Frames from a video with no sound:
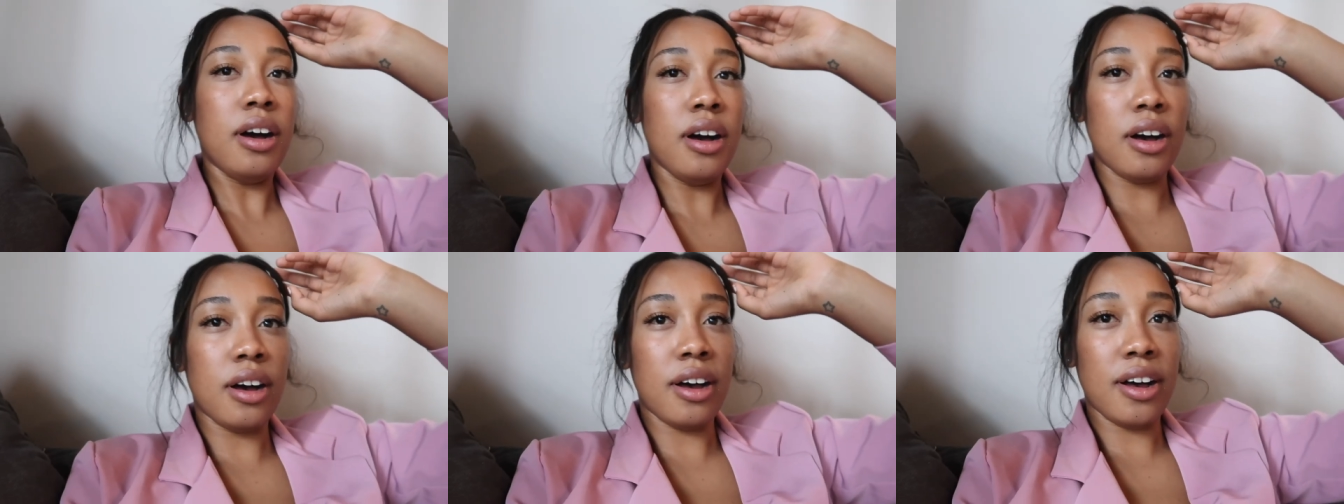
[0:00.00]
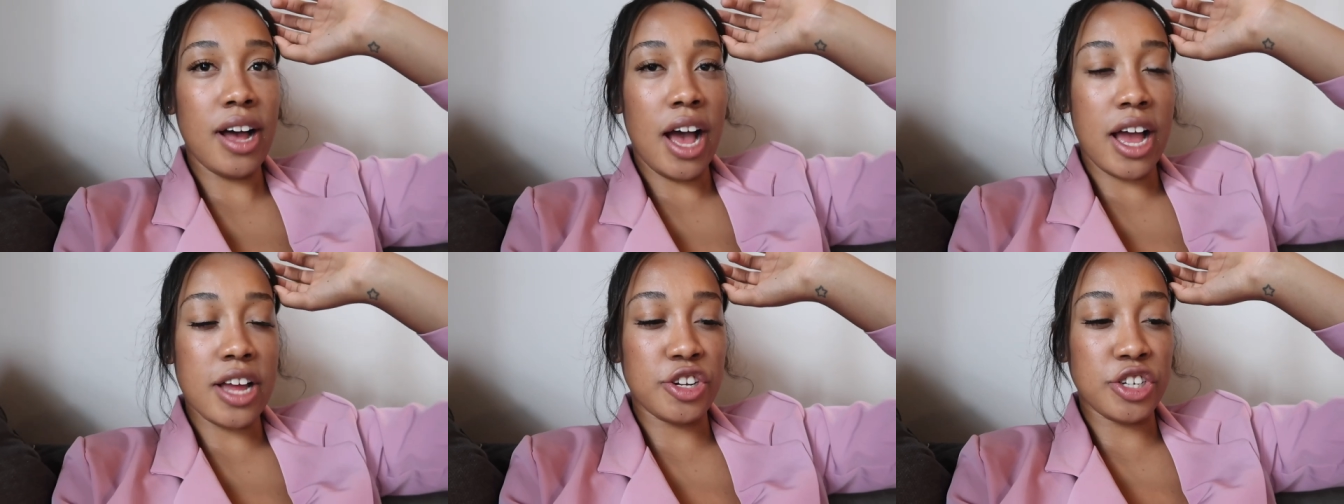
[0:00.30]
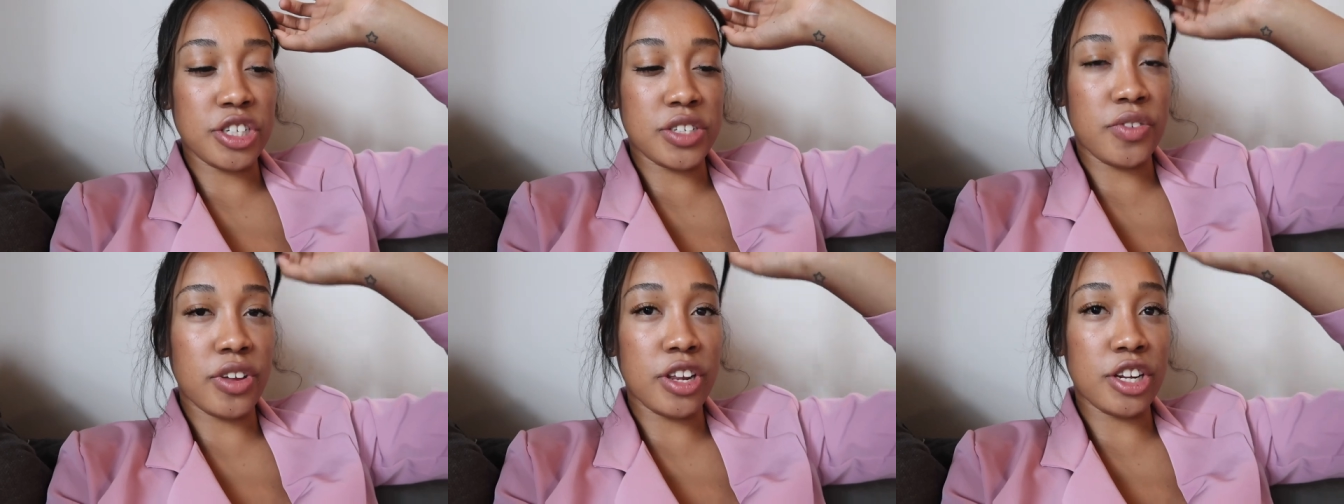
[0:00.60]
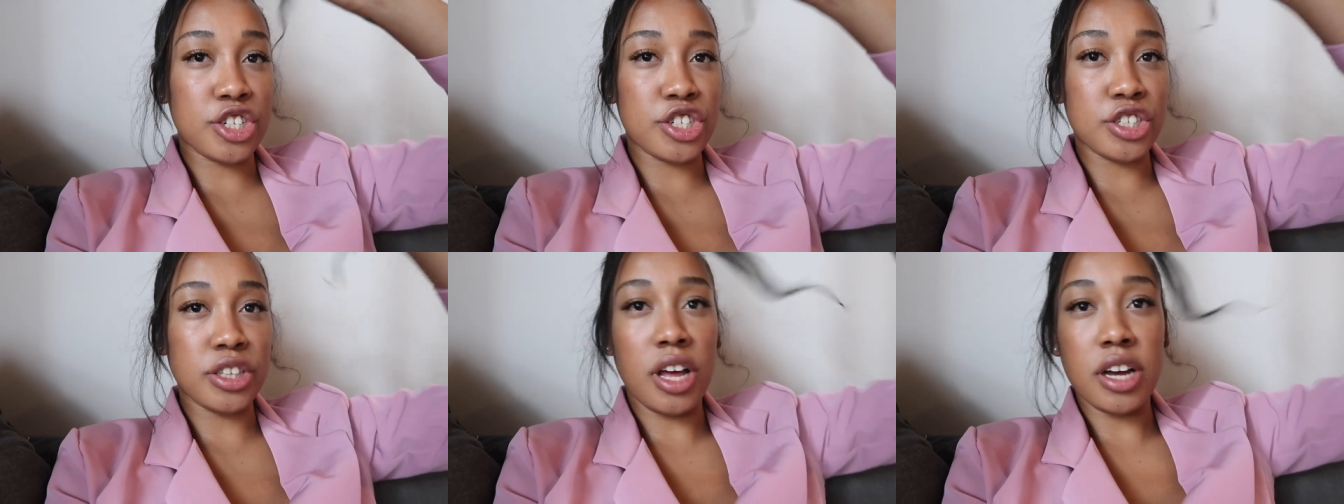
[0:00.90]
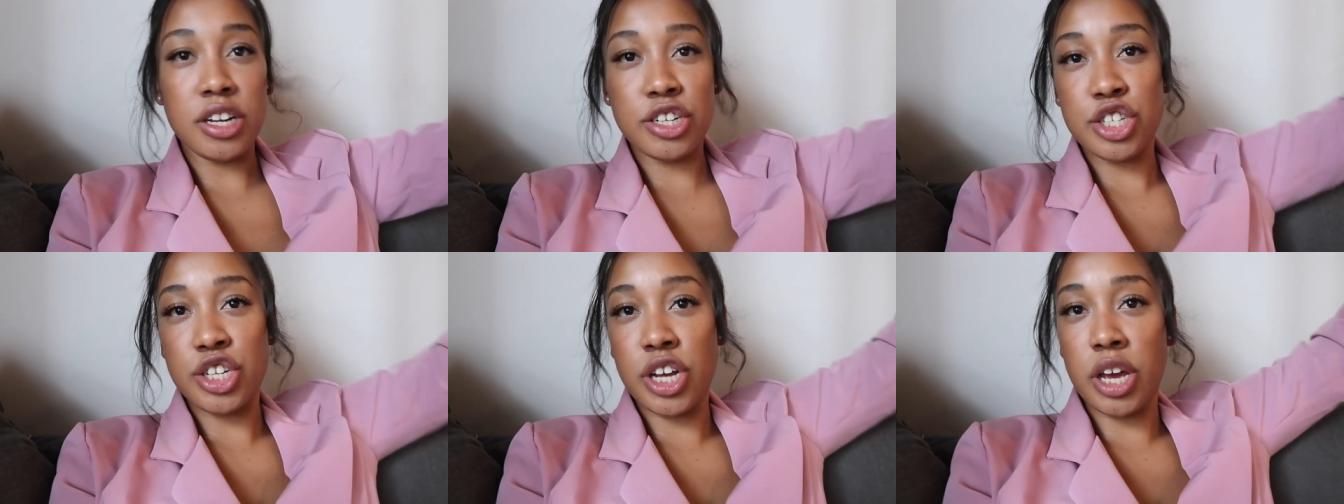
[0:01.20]
Oh, I just finished
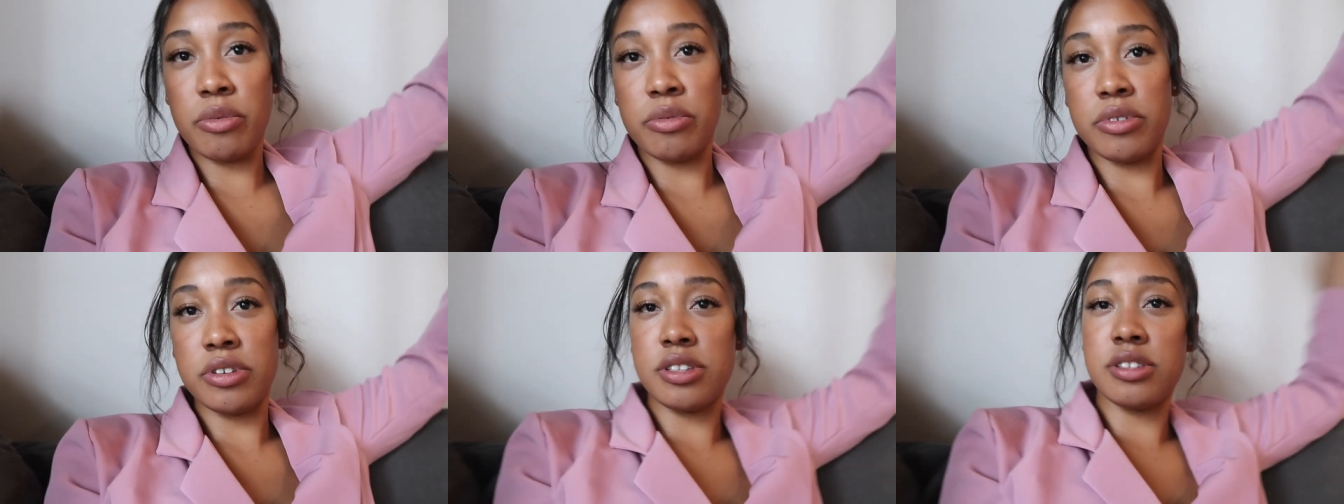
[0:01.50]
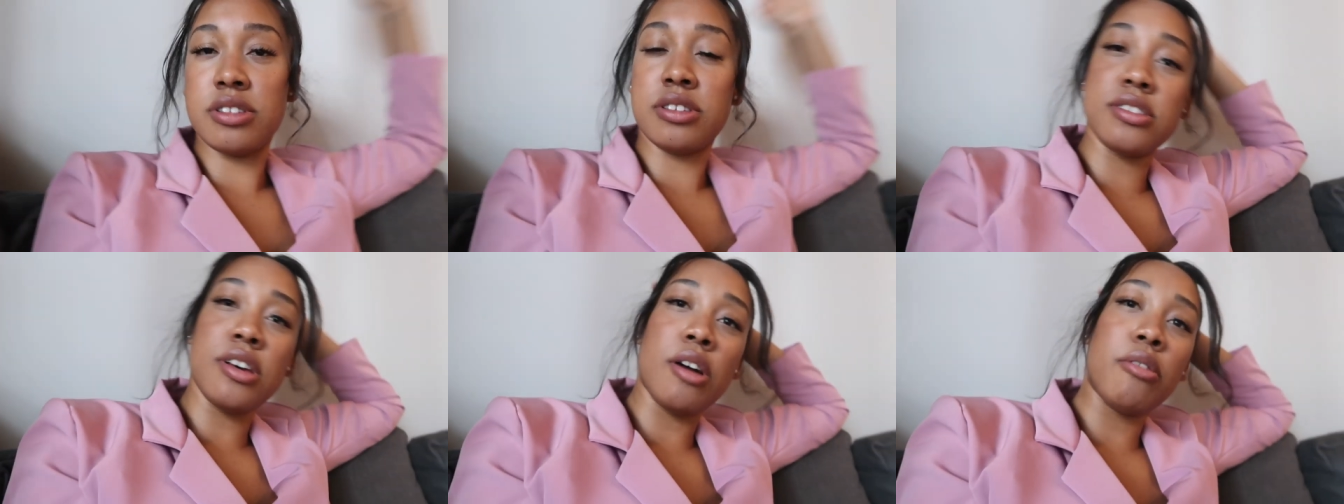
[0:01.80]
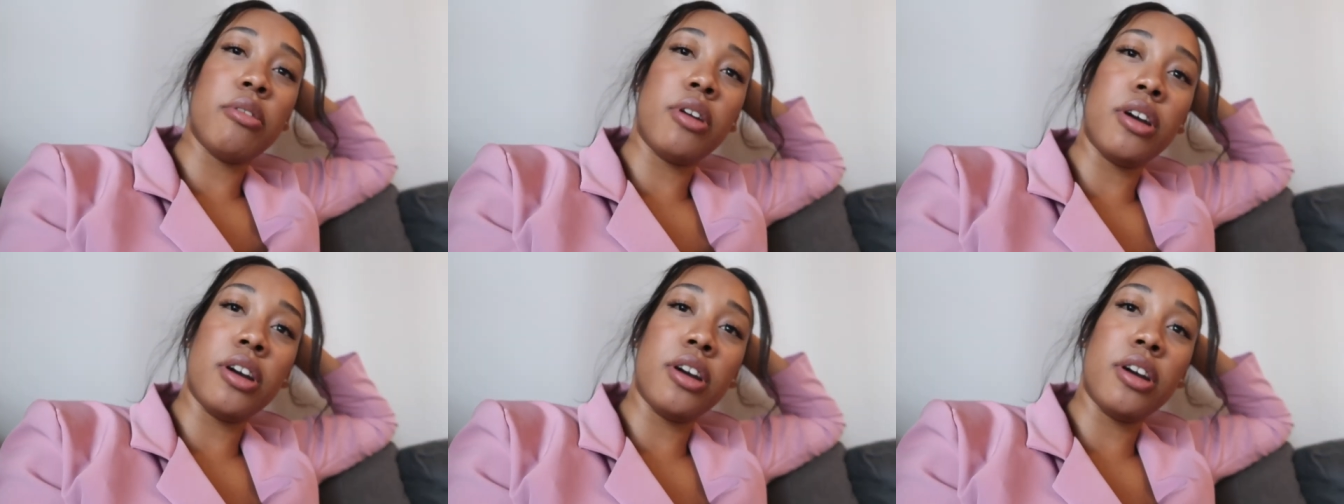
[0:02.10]
lunch. It was so